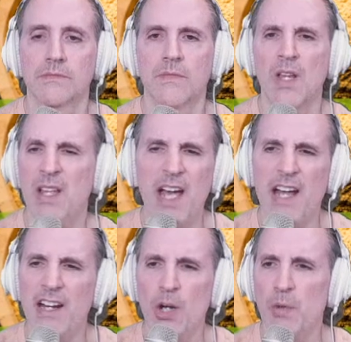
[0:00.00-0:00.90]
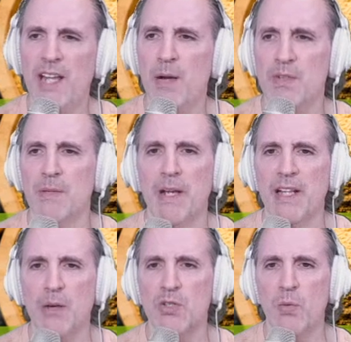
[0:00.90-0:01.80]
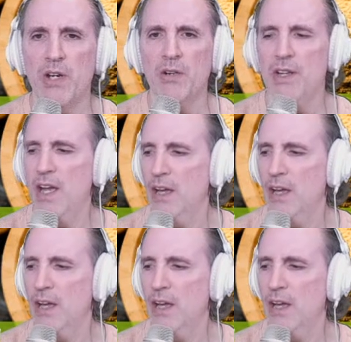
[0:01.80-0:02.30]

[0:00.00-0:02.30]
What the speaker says: I don't know what that was about. That was weird,